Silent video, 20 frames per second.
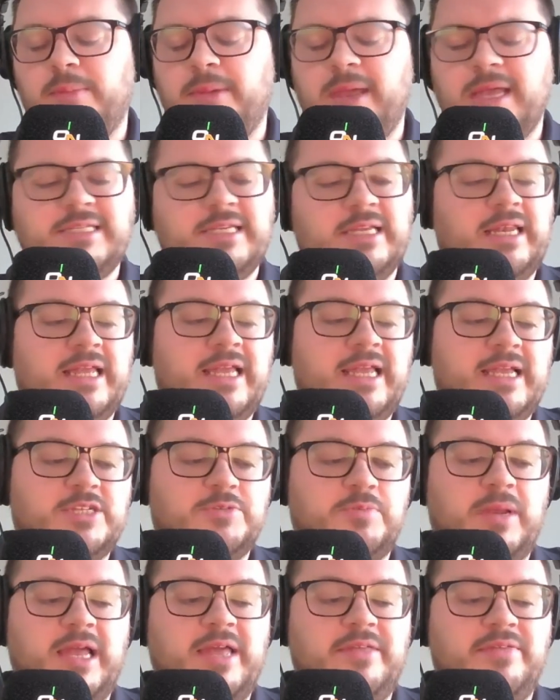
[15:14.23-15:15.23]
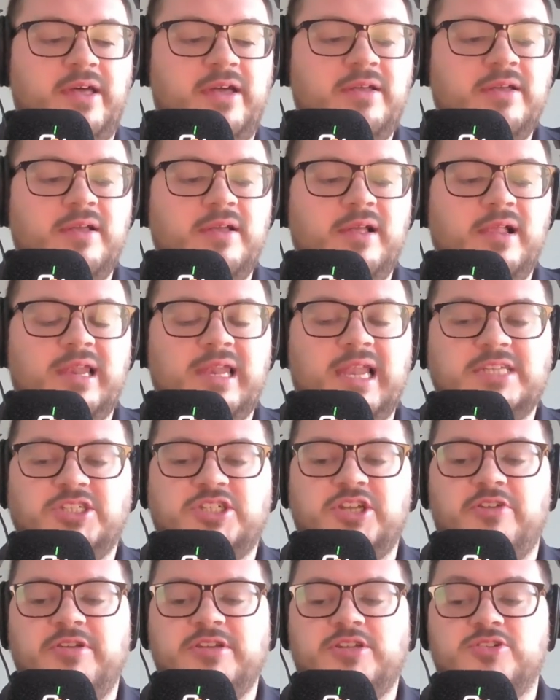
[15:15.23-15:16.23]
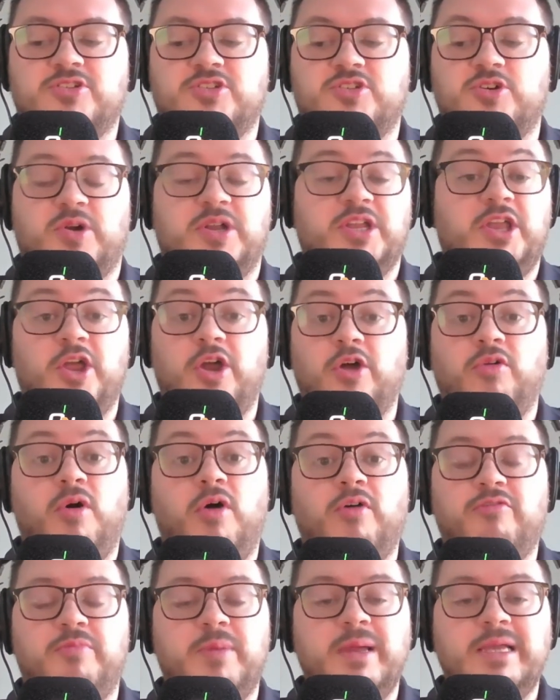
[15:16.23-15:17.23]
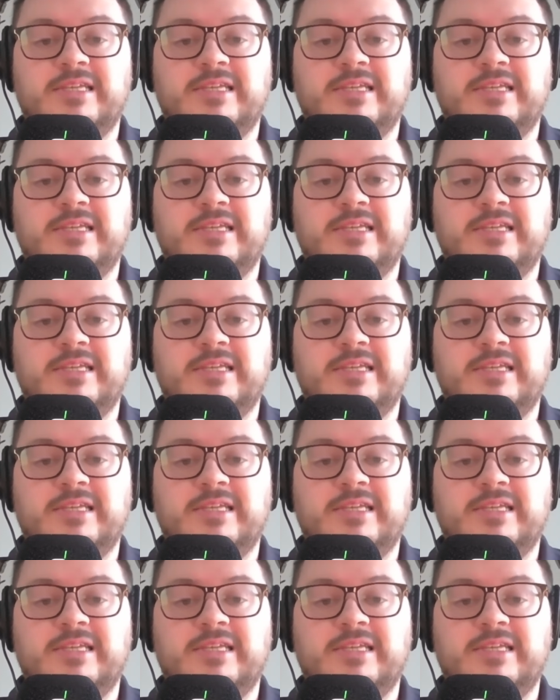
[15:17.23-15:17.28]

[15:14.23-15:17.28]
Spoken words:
He basically explained that last year he just took a year off,